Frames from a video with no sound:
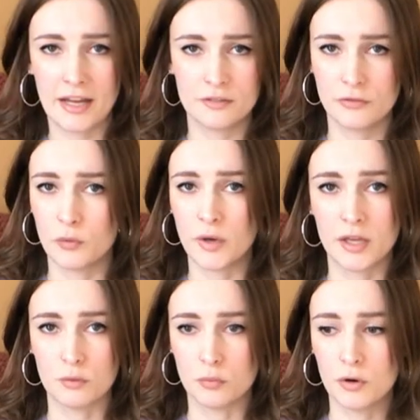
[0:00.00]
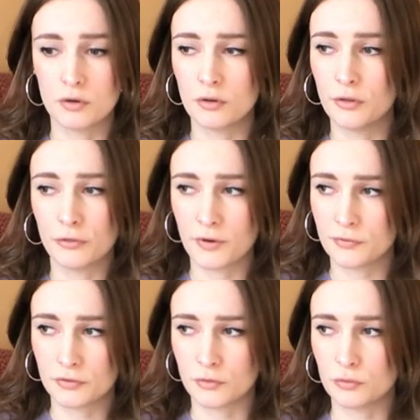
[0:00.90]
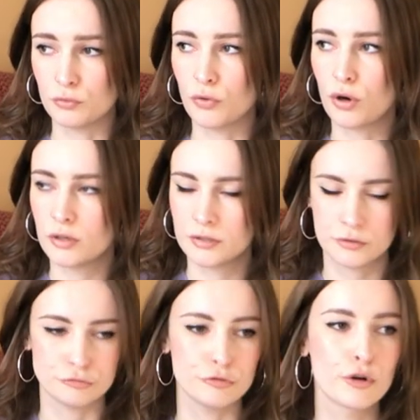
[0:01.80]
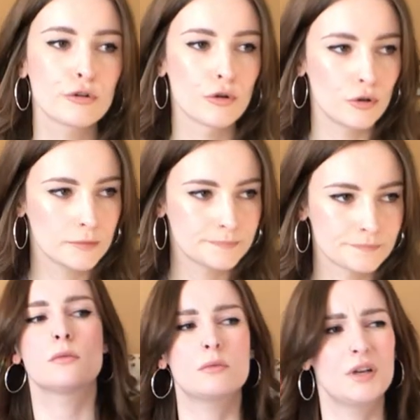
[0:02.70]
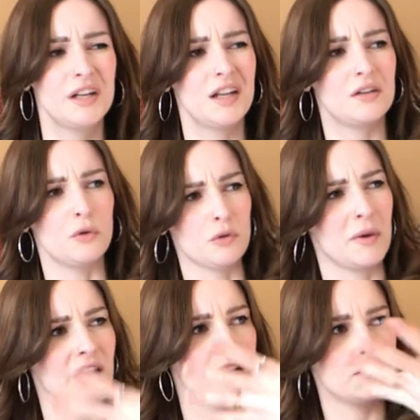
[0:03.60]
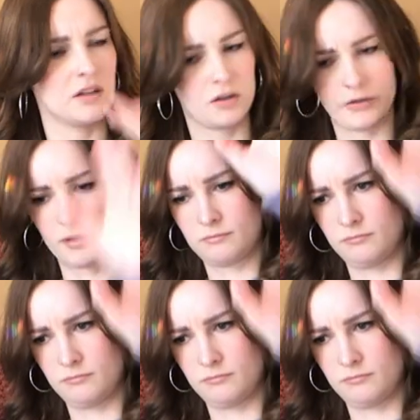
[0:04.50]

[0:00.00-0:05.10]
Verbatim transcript: Out of the way, rural thrift, rural. What did I do with my hands there? I was like,